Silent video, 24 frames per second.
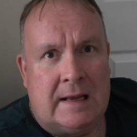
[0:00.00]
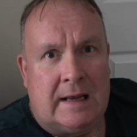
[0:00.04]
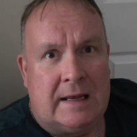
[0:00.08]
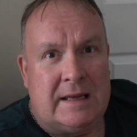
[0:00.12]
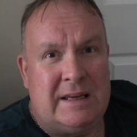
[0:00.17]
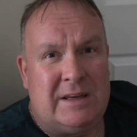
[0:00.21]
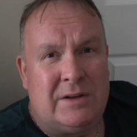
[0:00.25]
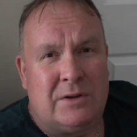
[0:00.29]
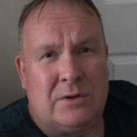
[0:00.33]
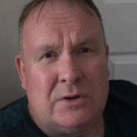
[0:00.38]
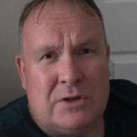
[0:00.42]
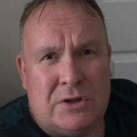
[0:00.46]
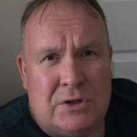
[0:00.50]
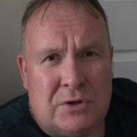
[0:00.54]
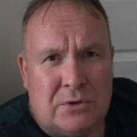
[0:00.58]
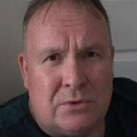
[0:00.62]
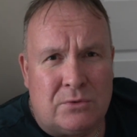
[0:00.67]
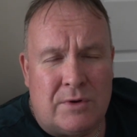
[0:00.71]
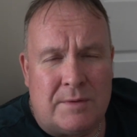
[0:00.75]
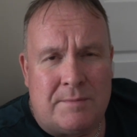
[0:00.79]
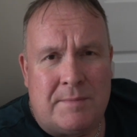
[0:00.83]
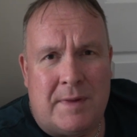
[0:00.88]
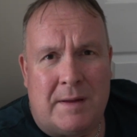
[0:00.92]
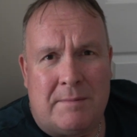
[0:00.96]
You, will
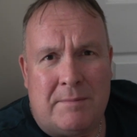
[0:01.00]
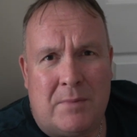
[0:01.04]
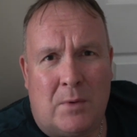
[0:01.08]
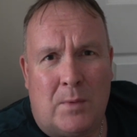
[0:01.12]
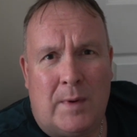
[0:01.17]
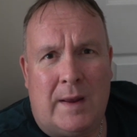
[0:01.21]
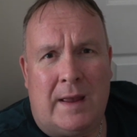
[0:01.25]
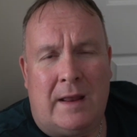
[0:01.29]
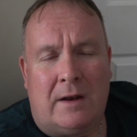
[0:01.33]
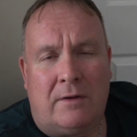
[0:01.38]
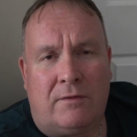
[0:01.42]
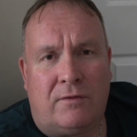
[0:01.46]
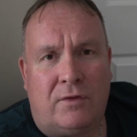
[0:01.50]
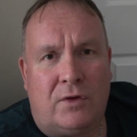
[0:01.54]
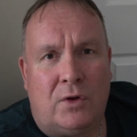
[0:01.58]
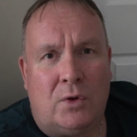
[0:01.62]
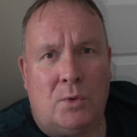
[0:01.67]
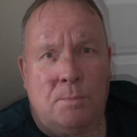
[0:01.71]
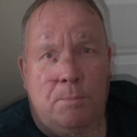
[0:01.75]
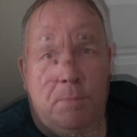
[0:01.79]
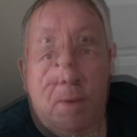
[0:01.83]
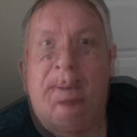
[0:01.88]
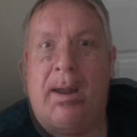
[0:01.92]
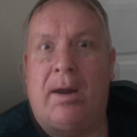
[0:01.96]
remember we had a
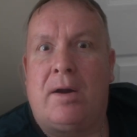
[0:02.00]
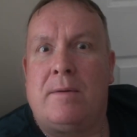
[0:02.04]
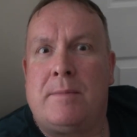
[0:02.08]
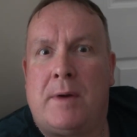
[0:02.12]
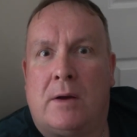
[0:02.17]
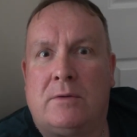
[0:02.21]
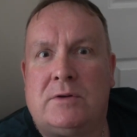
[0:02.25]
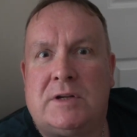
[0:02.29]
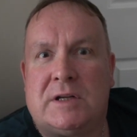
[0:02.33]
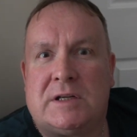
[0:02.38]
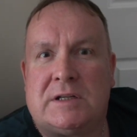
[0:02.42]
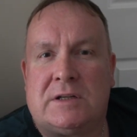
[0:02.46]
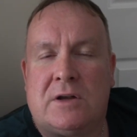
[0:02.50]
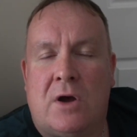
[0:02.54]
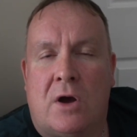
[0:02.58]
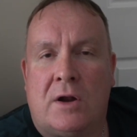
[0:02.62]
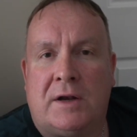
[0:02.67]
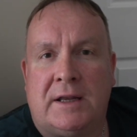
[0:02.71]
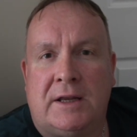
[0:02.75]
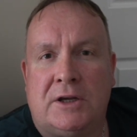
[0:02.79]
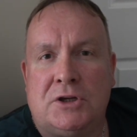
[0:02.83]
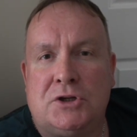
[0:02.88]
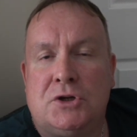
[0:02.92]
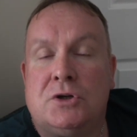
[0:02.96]
few paramotor
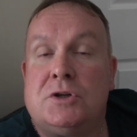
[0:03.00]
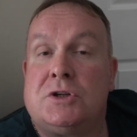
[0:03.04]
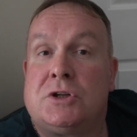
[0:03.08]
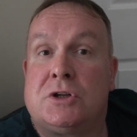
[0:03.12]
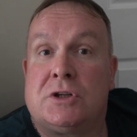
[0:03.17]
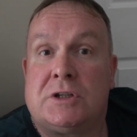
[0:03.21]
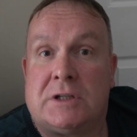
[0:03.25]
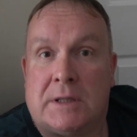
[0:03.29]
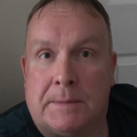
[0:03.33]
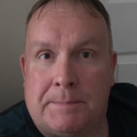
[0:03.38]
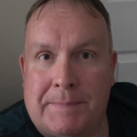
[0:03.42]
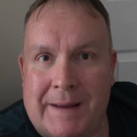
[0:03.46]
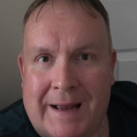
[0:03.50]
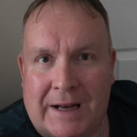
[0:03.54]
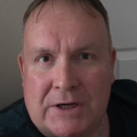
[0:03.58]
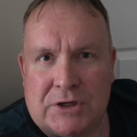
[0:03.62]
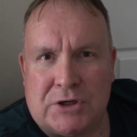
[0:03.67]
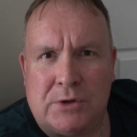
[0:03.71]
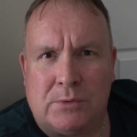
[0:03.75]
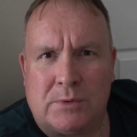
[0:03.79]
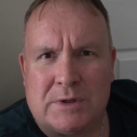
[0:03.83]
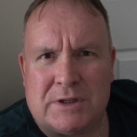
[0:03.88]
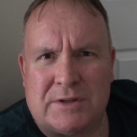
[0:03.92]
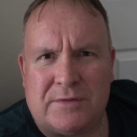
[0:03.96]
starting issues because the
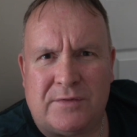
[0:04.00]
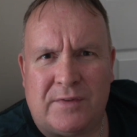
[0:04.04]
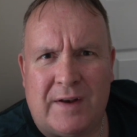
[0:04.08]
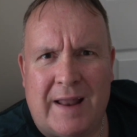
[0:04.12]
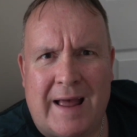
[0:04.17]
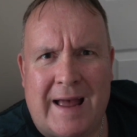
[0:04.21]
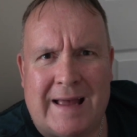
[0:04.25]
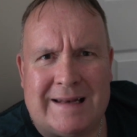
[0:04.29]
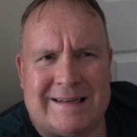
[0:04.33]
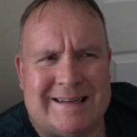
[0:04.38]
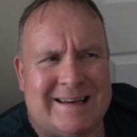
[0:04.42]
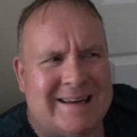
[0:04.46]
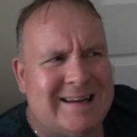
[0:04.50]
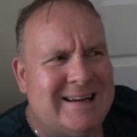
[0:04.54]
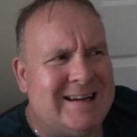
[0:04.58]
battery was flat.